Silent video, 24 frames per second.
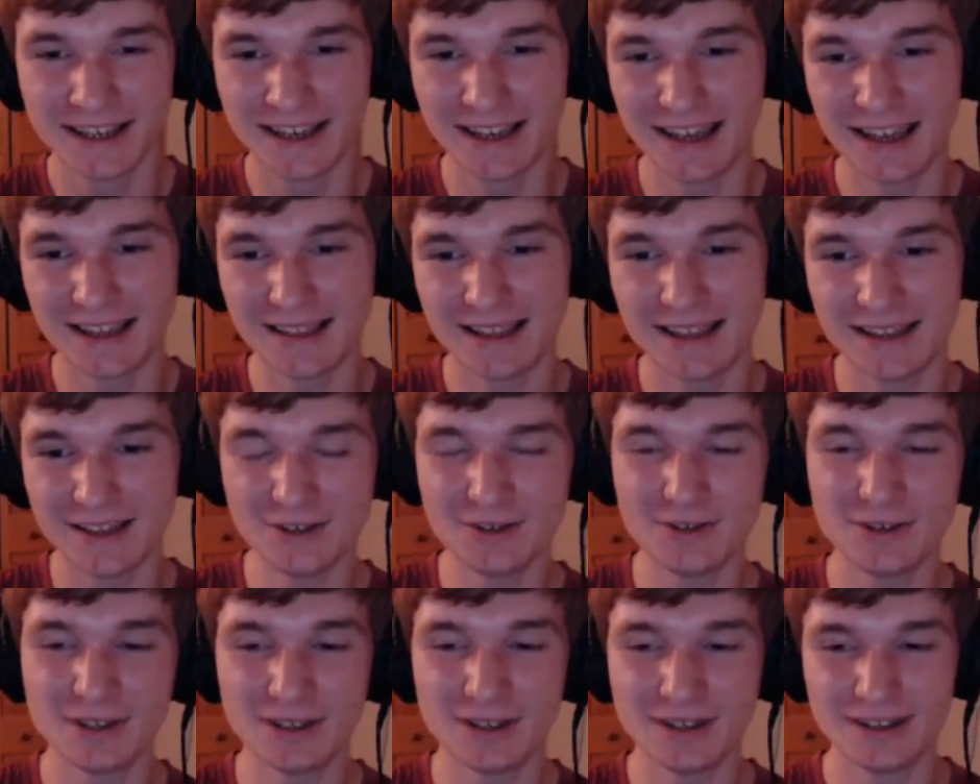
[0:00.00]
and then
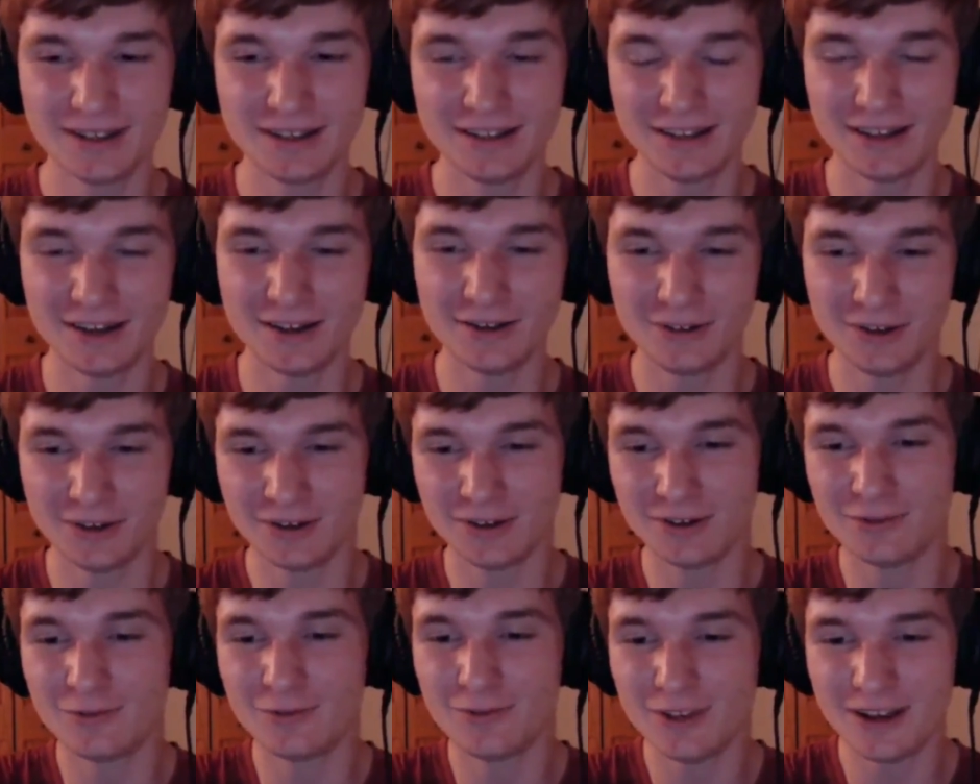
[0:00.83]
you can, you know, you're
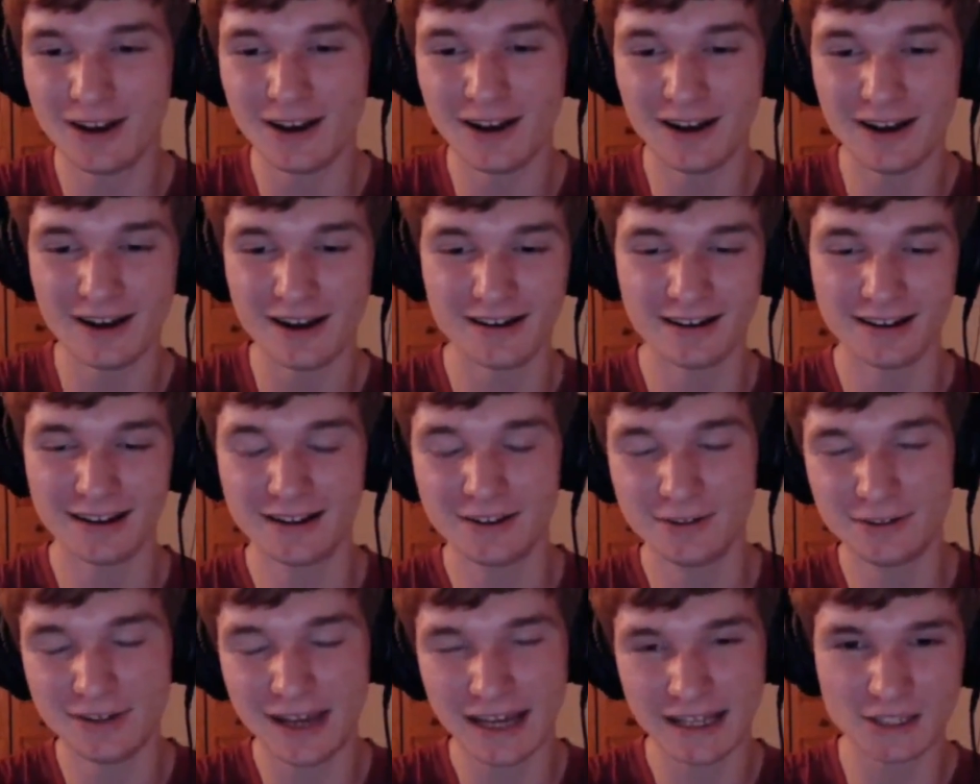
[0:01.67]
in VR and
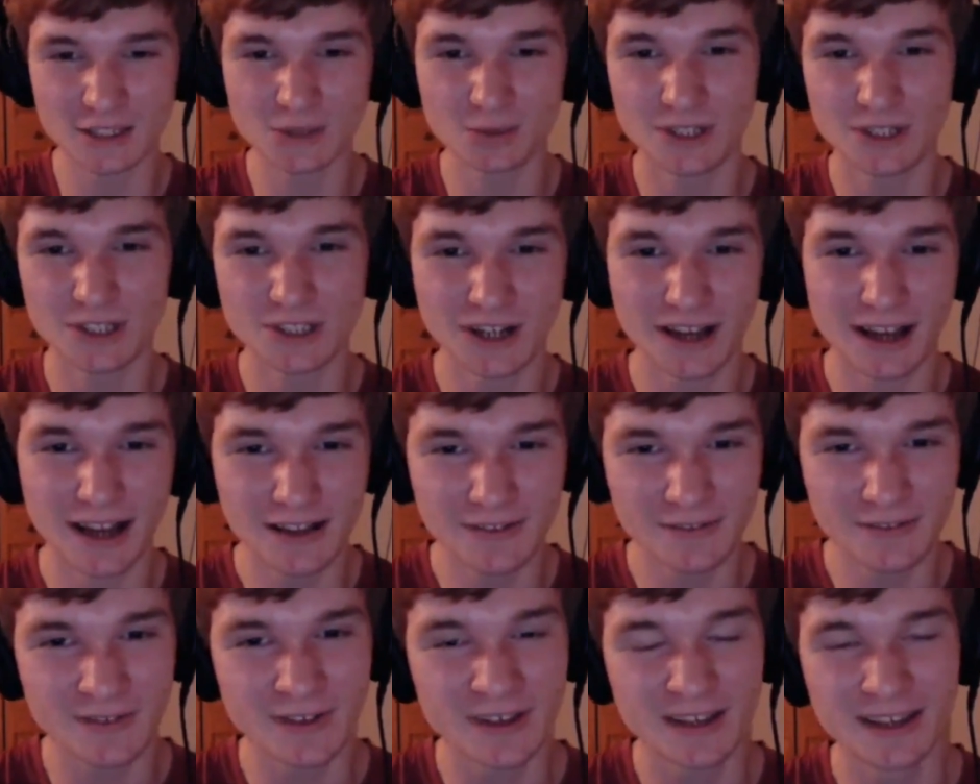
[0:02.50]
you guys switch
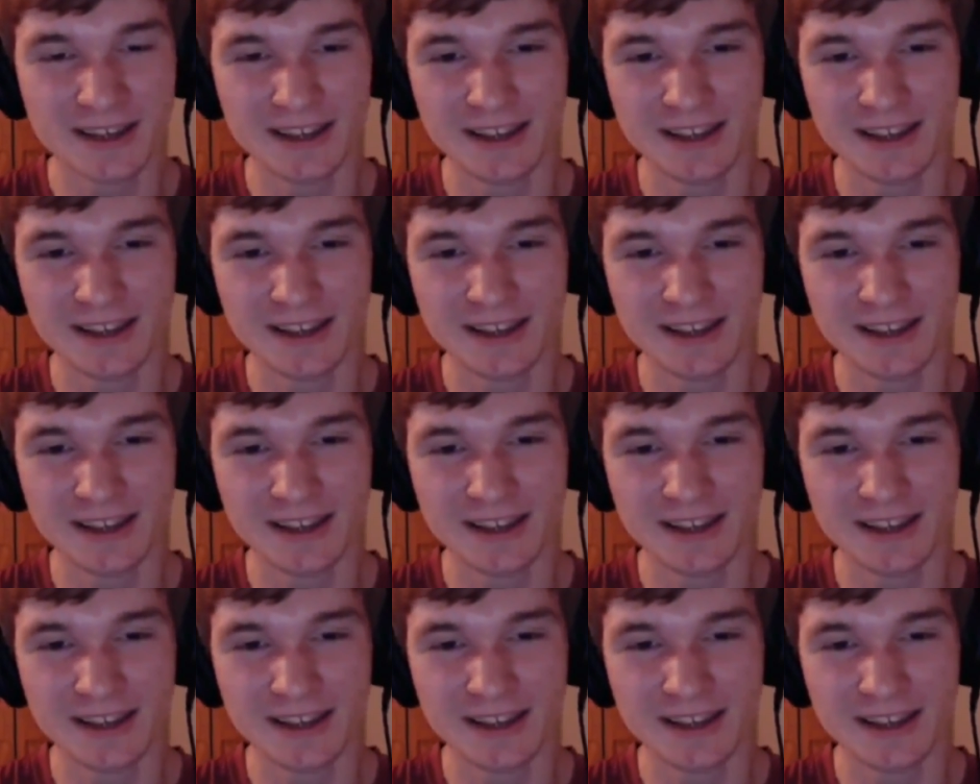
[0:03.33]
off.